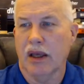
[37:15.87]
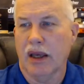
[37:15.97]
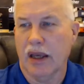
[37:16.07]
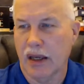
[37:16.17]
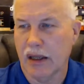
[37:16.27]

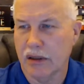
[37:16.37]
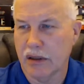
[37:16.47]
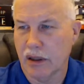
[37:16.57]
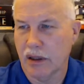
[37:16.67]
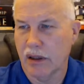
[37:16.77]
and
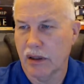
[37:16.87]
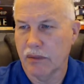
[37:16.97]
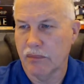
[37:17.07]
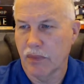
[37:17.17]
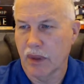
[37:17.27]

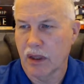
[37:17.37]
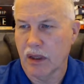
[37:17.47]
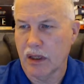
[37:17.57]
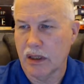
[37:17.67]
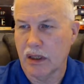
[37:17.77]

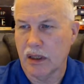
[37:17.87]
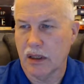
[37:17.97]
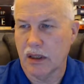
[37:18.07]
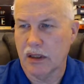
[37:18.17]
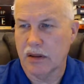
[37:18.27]

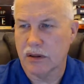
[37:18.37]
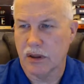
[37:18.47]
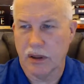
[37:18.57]
it's